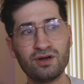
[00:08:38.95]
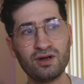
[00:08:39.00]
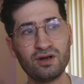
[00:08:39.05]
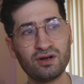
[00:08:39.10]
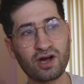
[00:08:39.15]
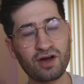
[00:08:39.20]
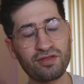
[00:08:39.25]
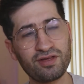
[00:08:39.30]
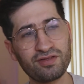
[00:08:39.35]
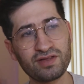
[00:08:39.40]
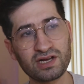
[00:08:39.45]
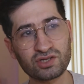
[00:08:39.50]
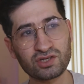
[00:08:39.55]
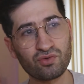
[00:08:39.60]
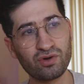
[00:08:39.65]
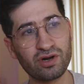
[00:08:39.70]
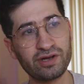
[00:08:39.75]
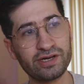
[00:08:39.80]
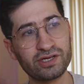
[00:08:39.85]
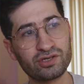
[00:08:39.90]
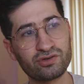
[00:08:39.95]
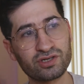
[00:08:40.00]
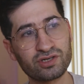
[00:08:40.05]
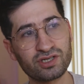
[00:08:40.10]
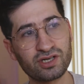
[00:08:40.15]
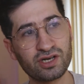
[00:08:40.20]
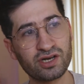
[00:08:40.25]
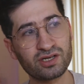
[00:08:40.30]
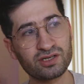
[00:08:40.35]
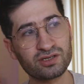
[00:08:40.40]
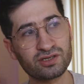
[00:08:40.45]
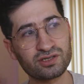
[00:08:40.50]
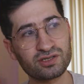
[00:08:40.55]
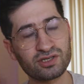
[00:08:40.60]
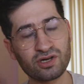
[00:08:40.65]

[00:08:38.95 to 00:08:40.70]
Like, I think that's really interesting.